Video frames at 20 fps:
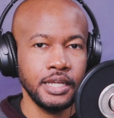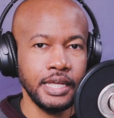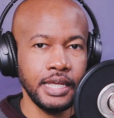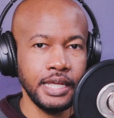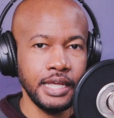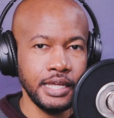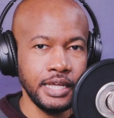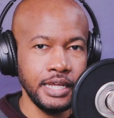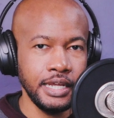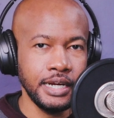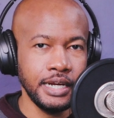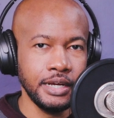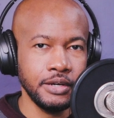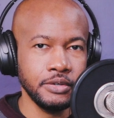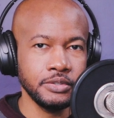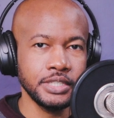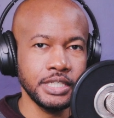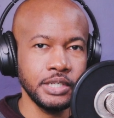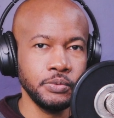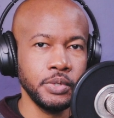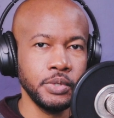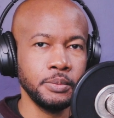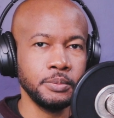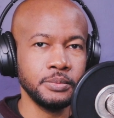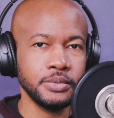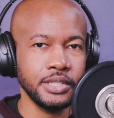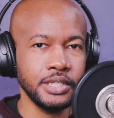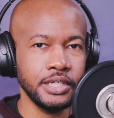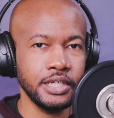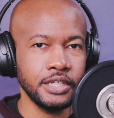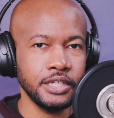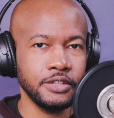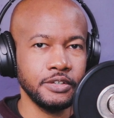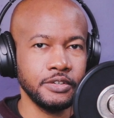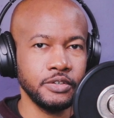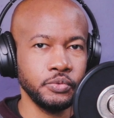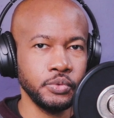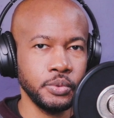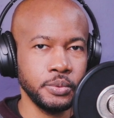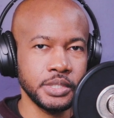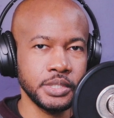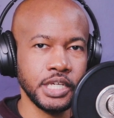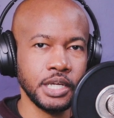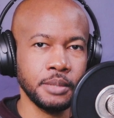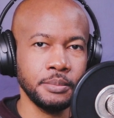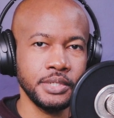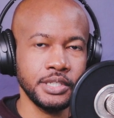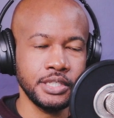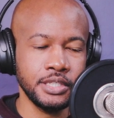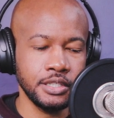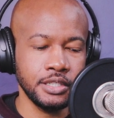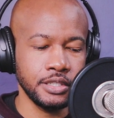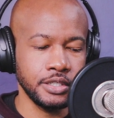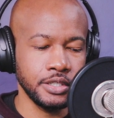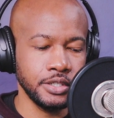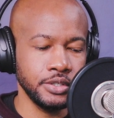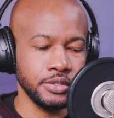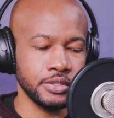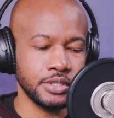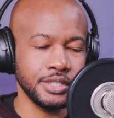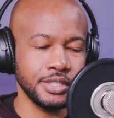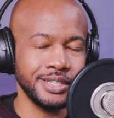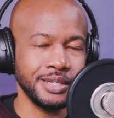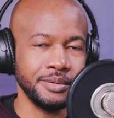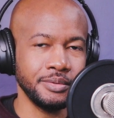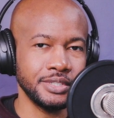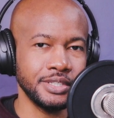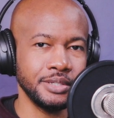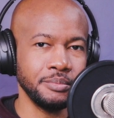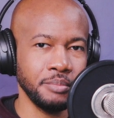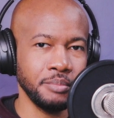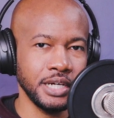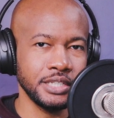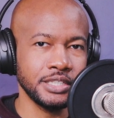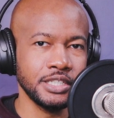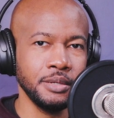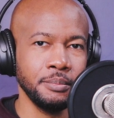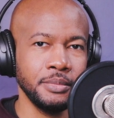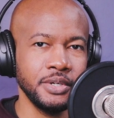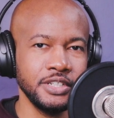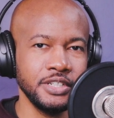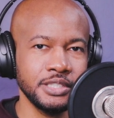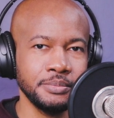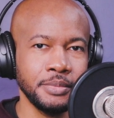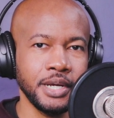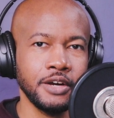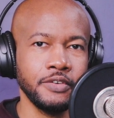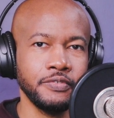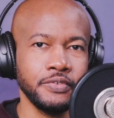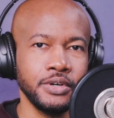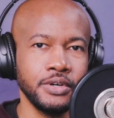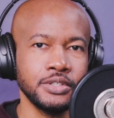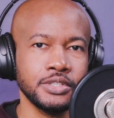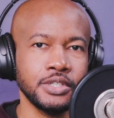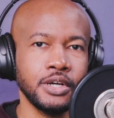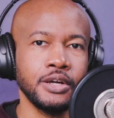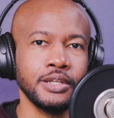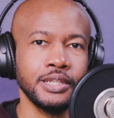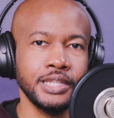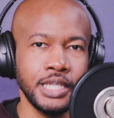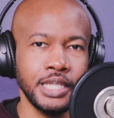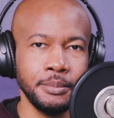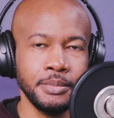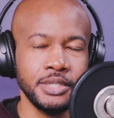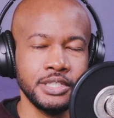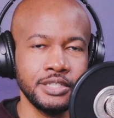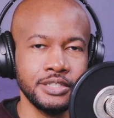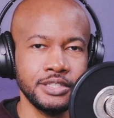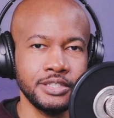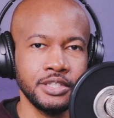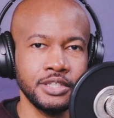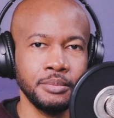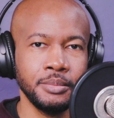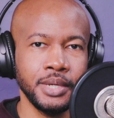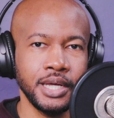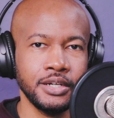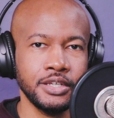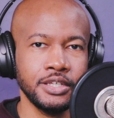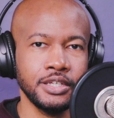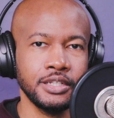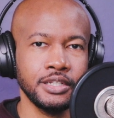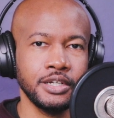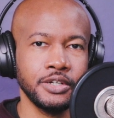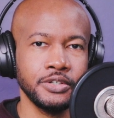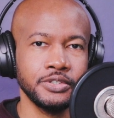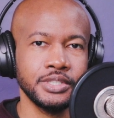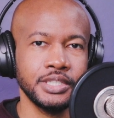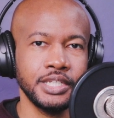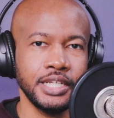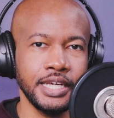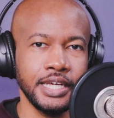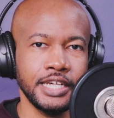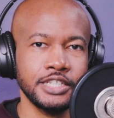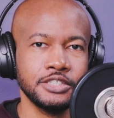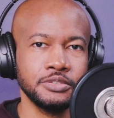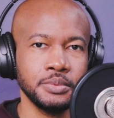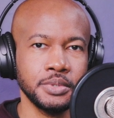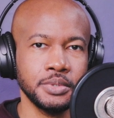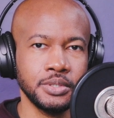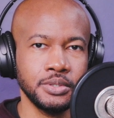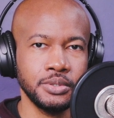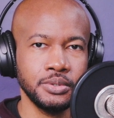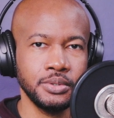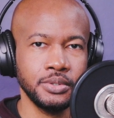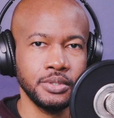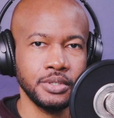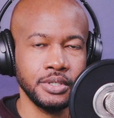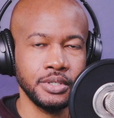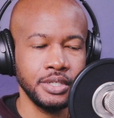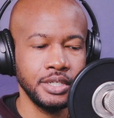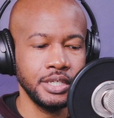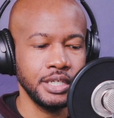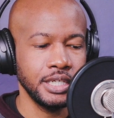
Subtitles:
And I will say one thing, when we're talking about the kilohertz, some of these microphones are limited to the amount of kilohertz that they actually record.